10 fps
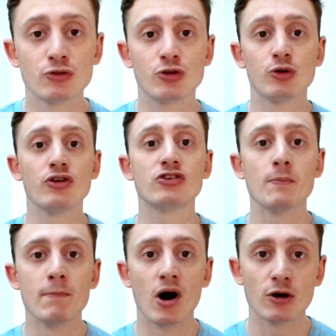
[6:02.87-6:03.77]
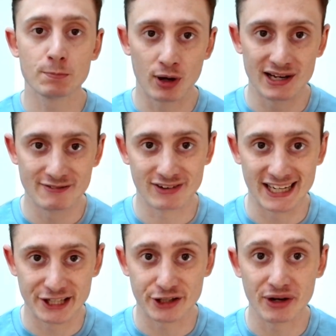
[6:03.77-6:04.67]
to the demand pull
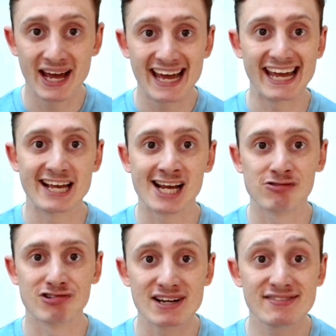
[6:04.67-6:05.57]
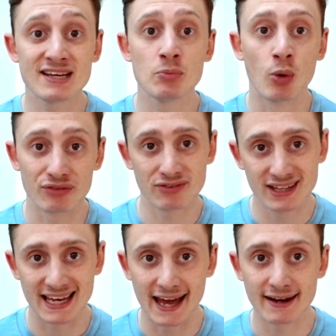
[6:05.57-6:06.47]
inflation, increasing once
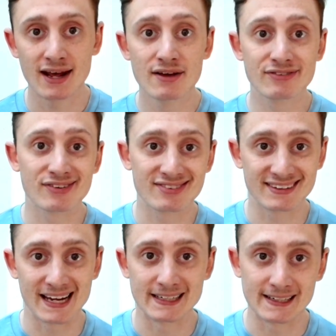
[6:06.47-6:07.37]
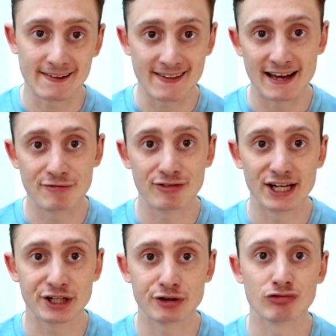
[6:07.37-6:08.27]
again, sustaining that
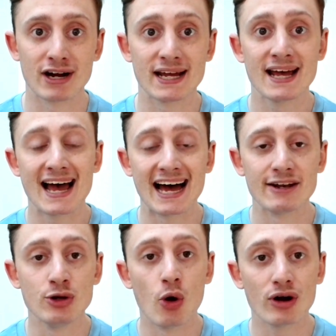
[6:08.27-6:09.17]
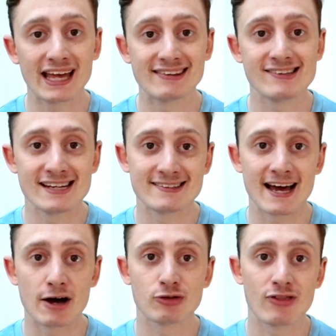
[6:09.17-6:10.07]
inflation rate and not getting it
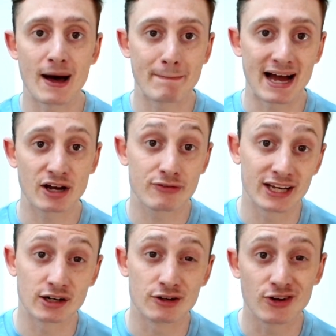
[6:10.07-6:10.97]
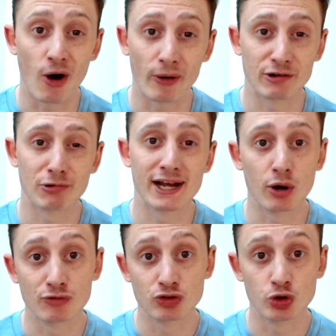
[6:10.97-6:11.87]
down to that Bank of England target rate of